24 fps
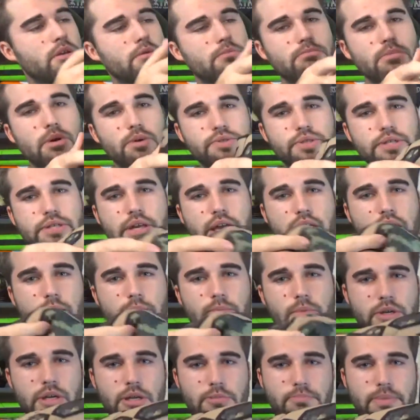
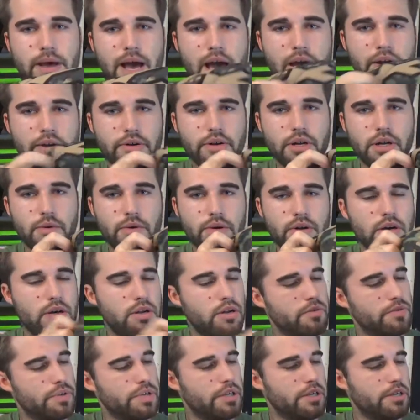multicam looking pattern going on
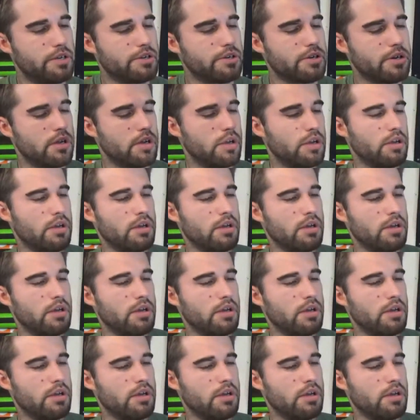over here.